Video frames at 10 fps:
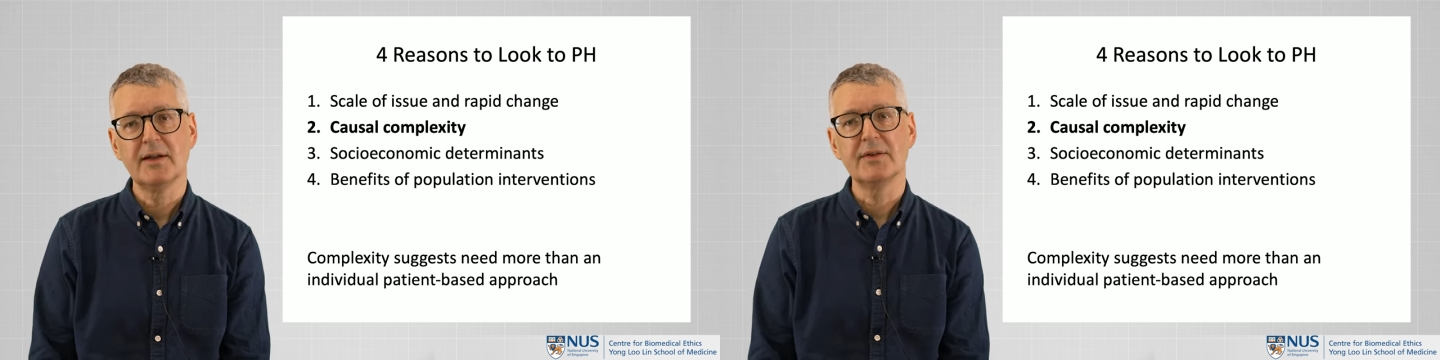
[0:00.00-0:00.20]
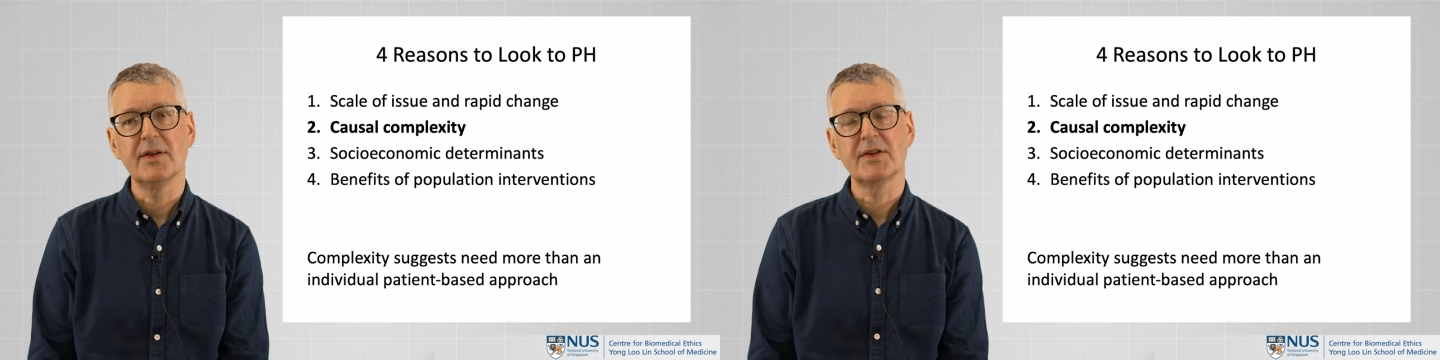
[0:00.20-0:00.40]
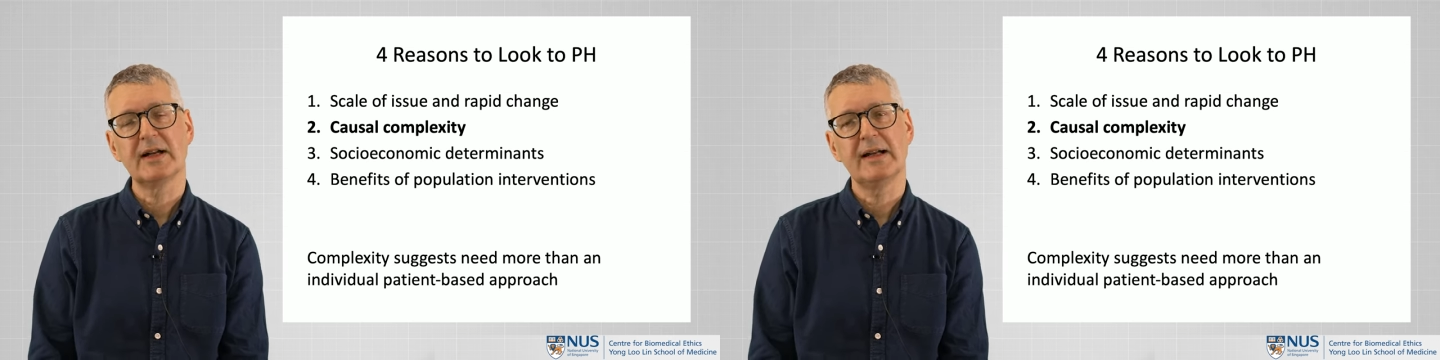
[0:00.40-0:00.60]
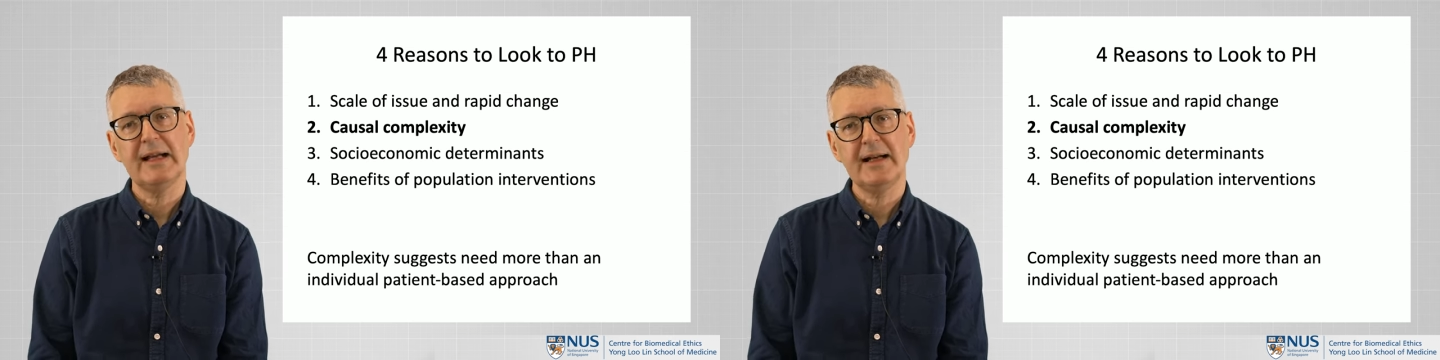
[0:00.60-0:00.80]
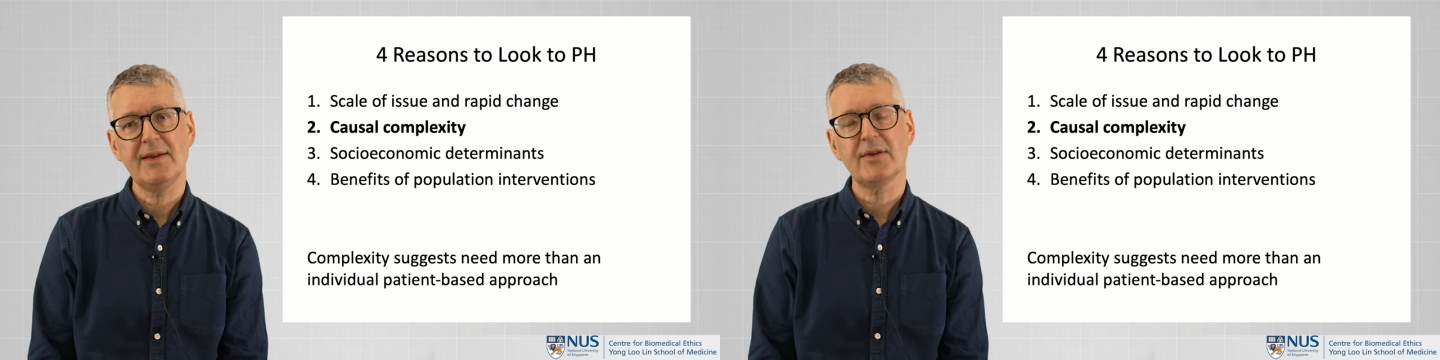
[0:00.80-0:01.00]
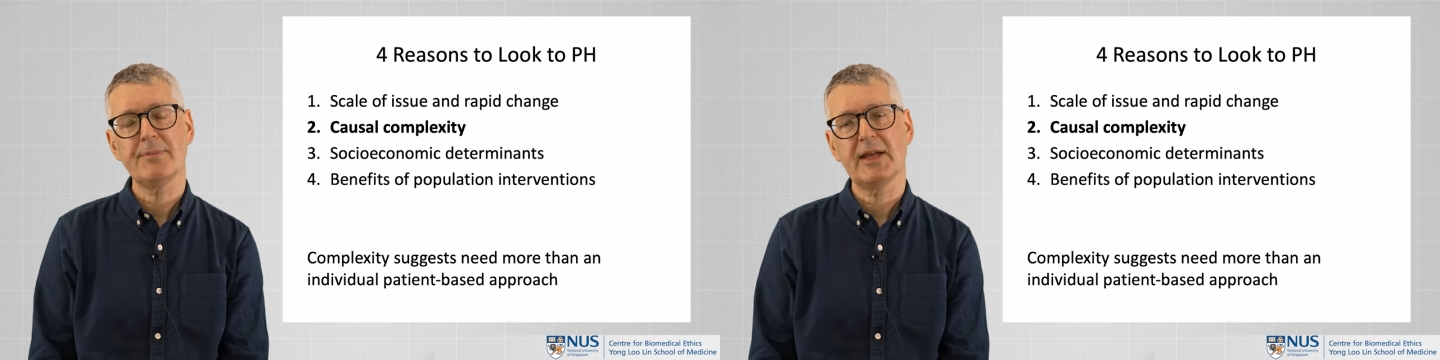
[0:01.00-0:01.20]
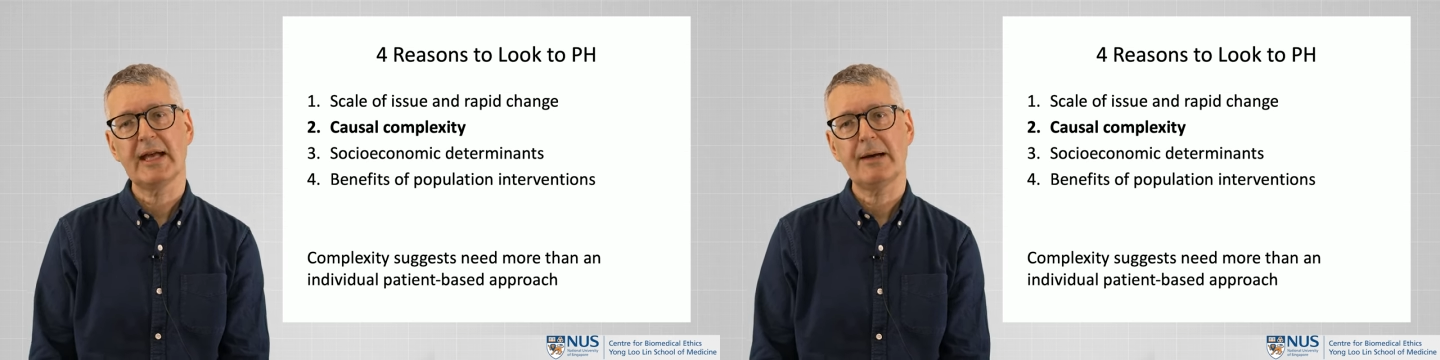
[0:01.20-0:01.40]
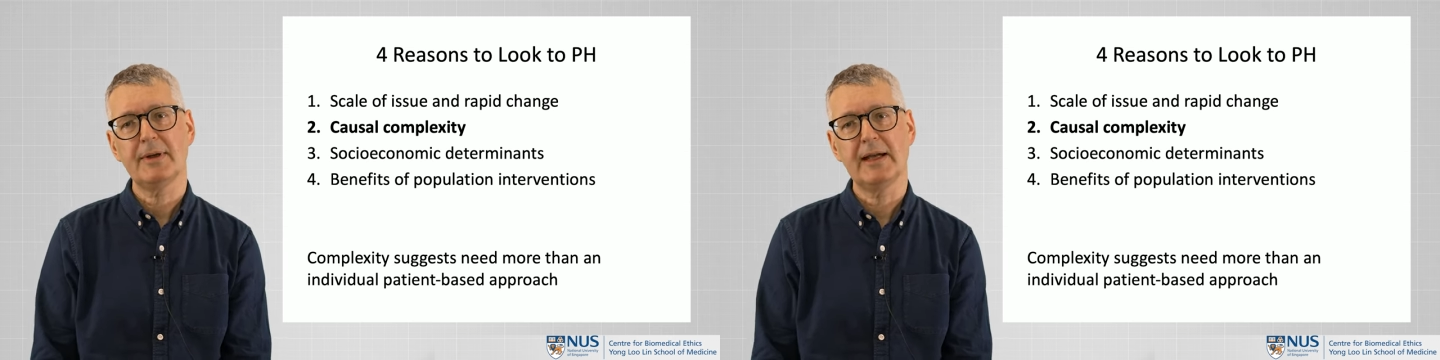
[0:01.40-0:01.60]
There's clearly something
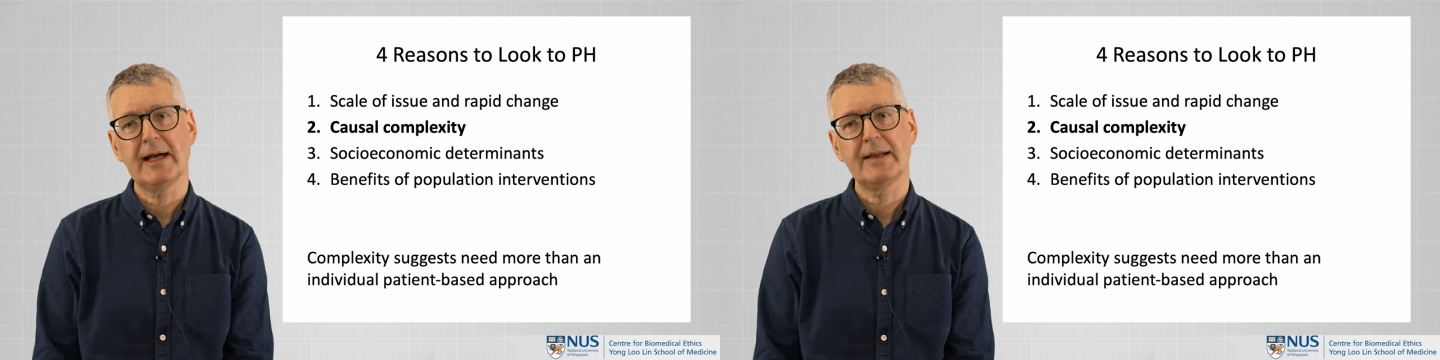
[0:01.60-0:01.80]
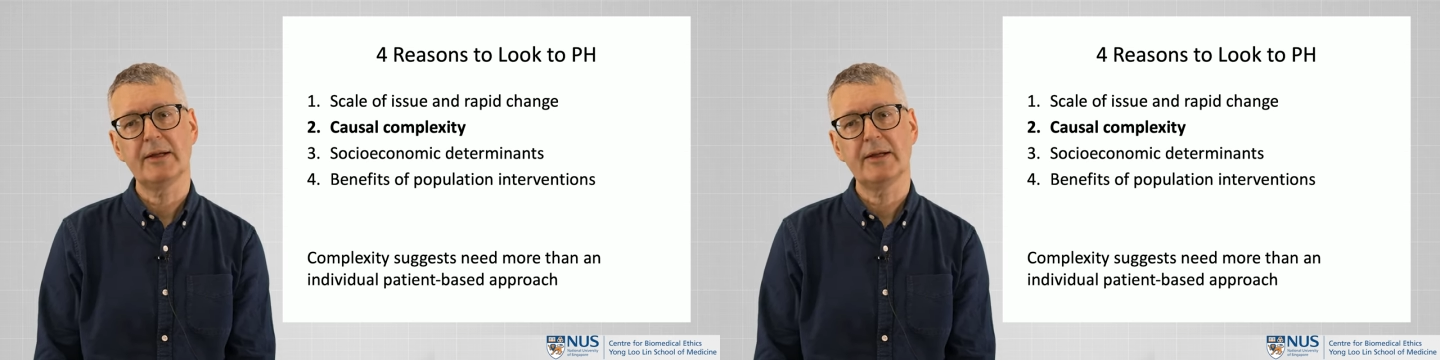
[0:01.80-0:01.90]
happening at the